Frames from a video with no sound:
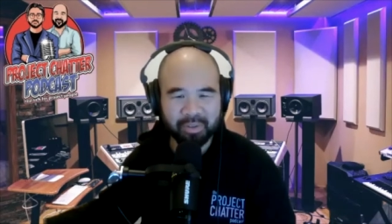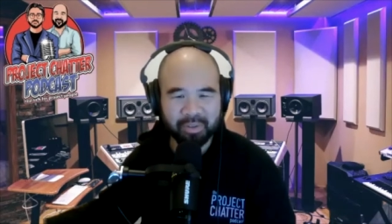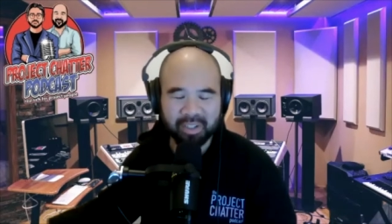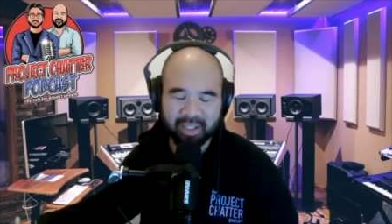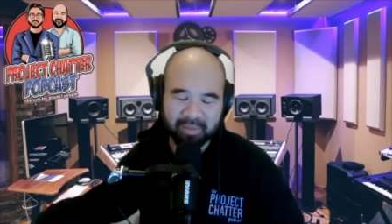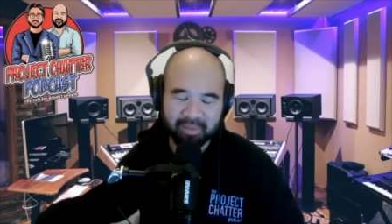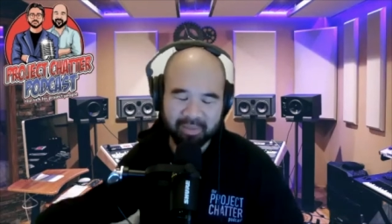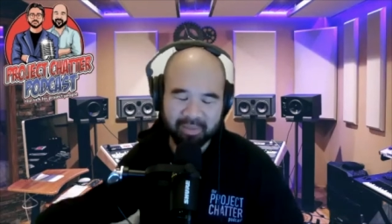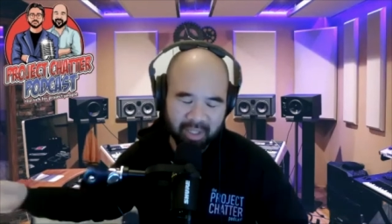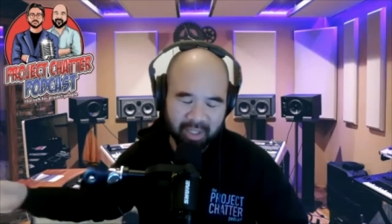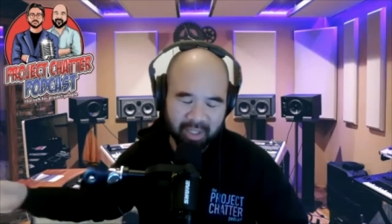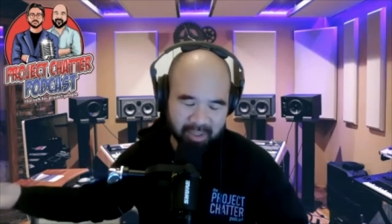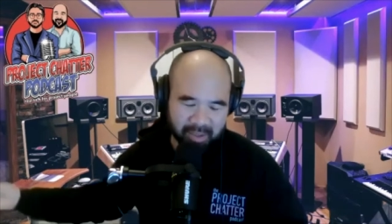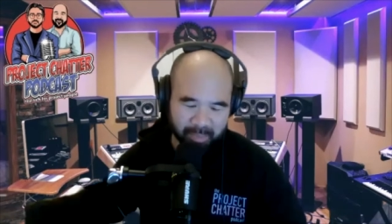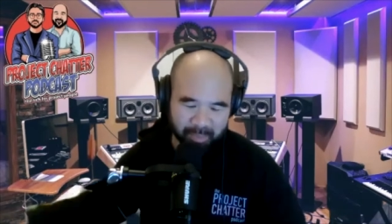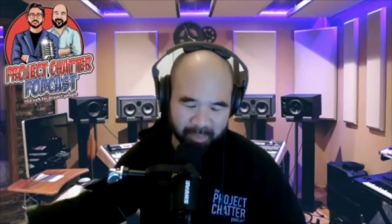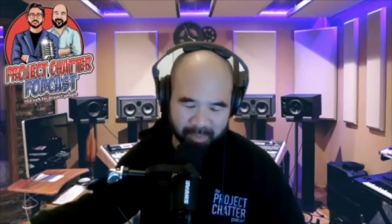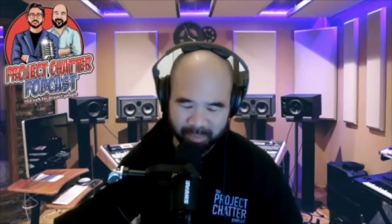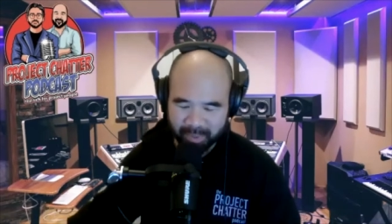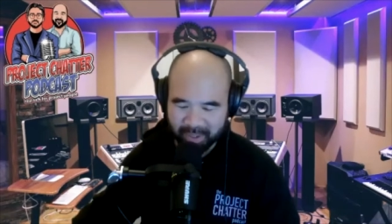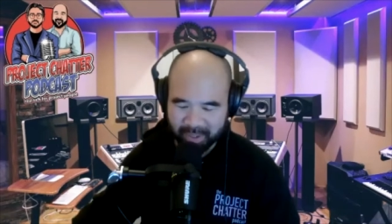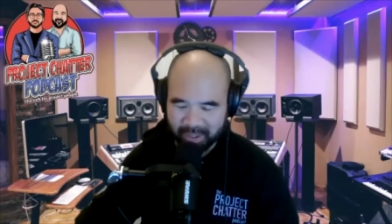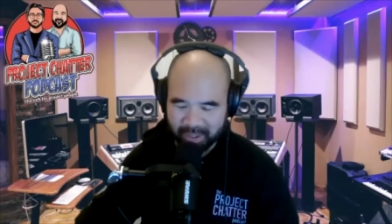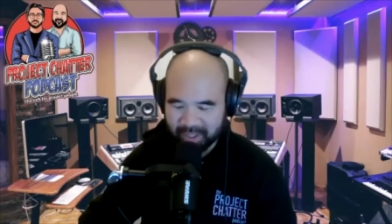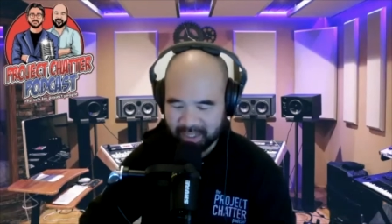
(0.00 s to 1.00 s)
I know it's
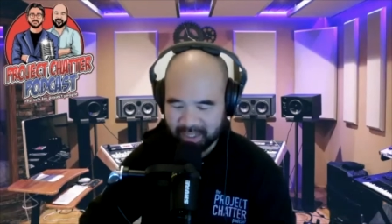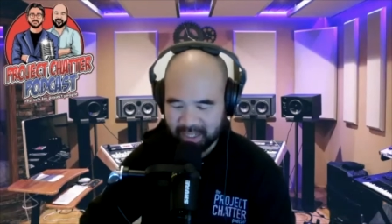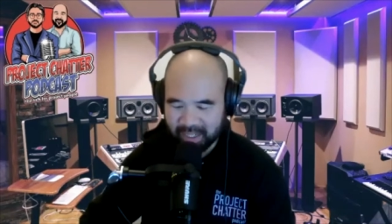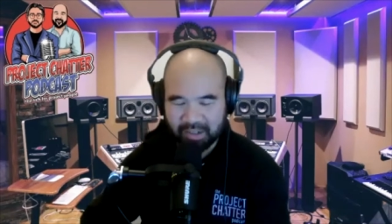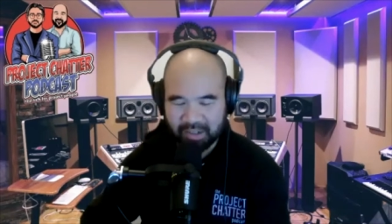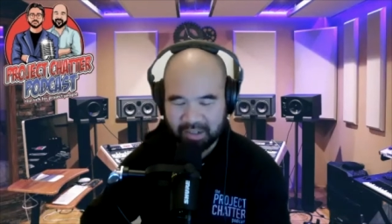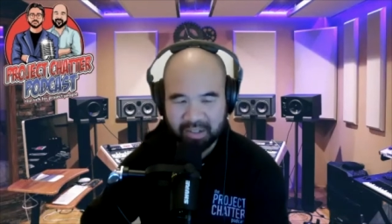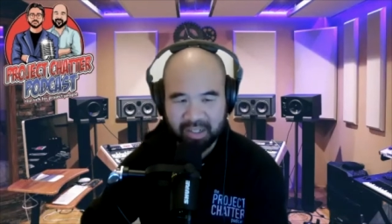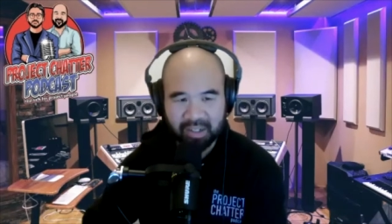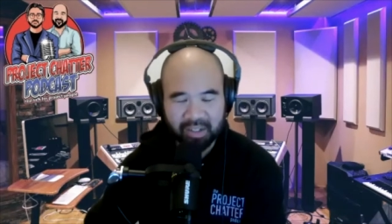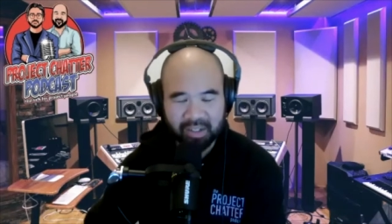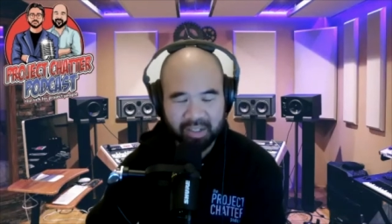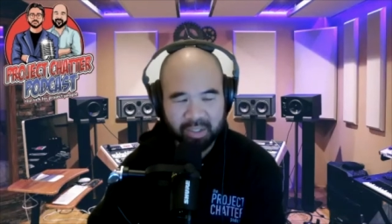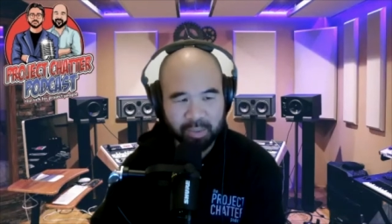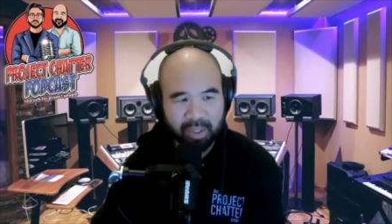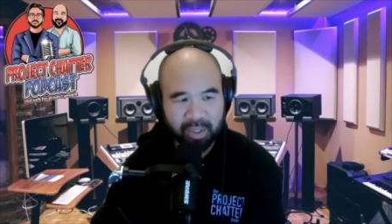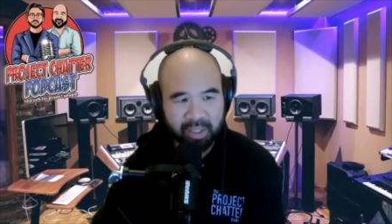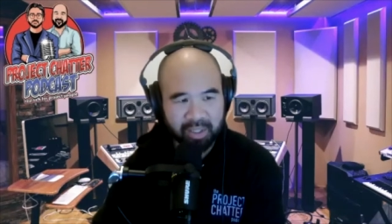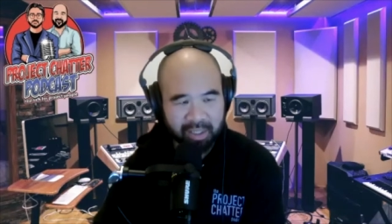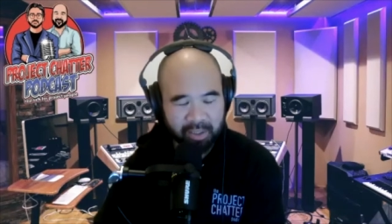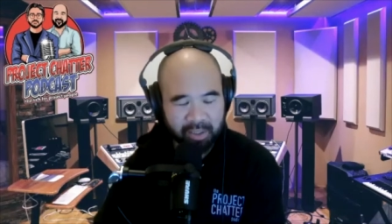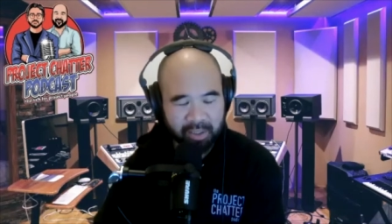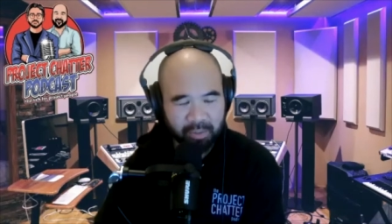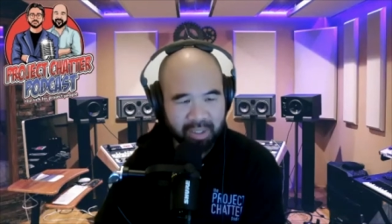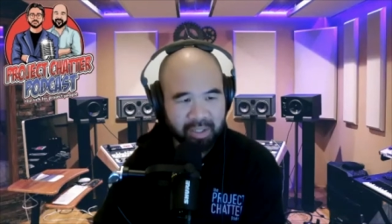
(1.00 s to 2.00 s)
burnt down now as well and
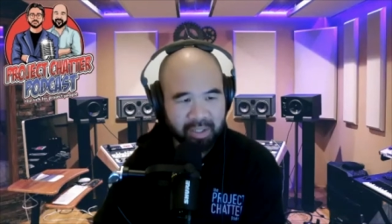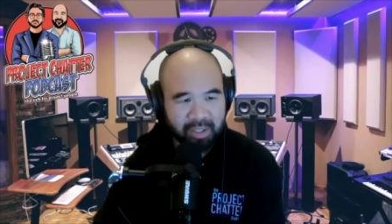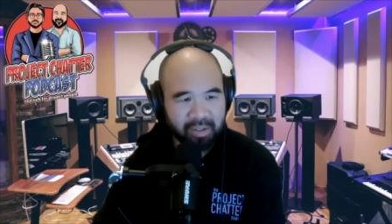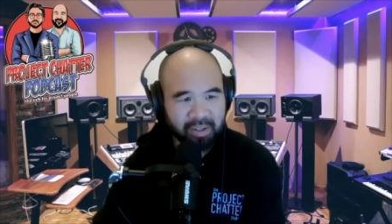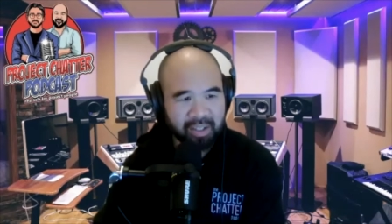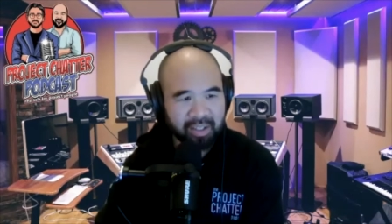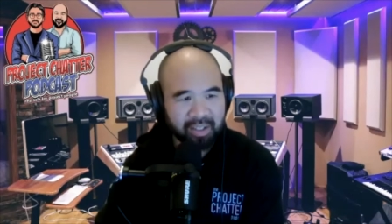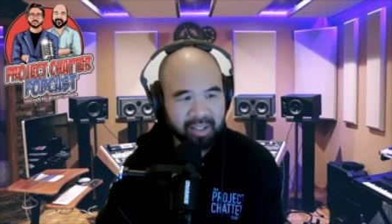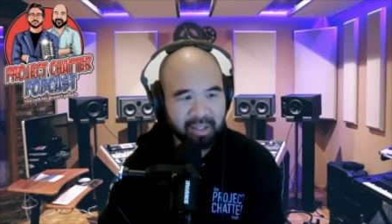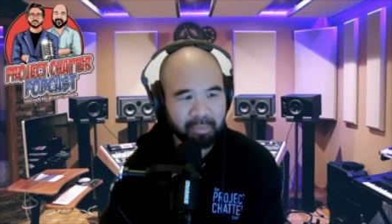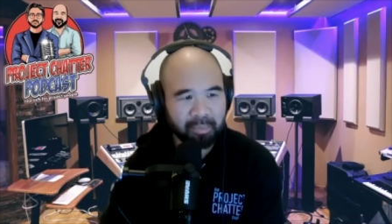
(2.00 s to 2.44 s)
they're redoing it,